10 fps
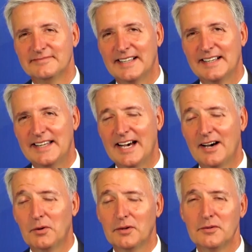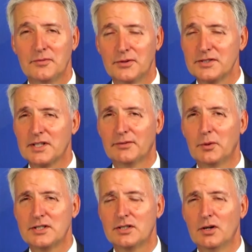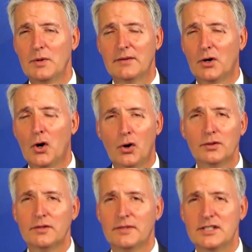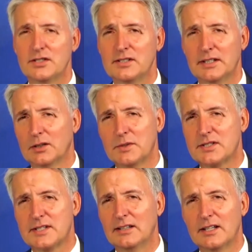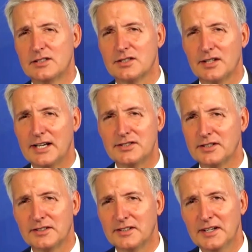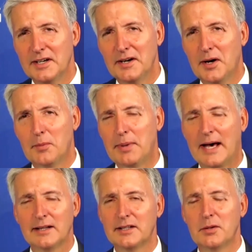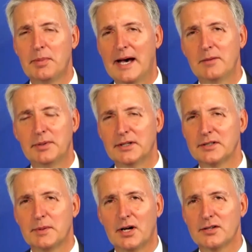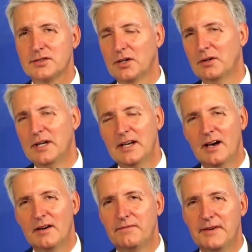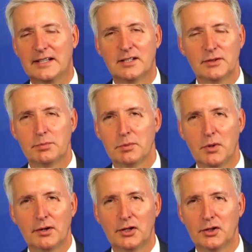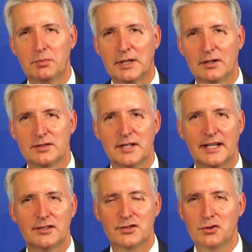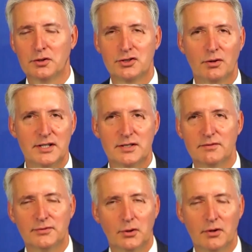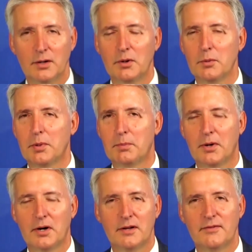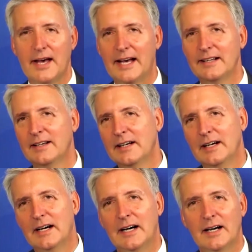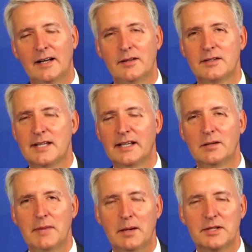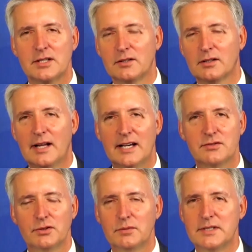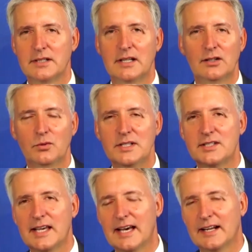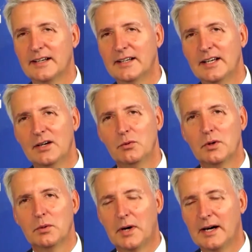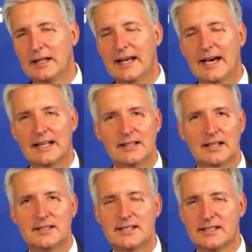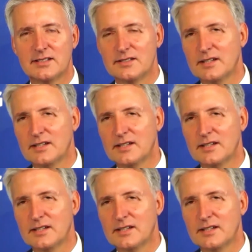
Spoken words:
Yeah, well, first off, I want you to know we have a whole division dealing with state legislation, battling the bad bills, but also effectively promoting good bills like school choice in Florida. We were part of that. The 10 Commandments on the classrooms in Louisiana, we were behind that. And then in Texas,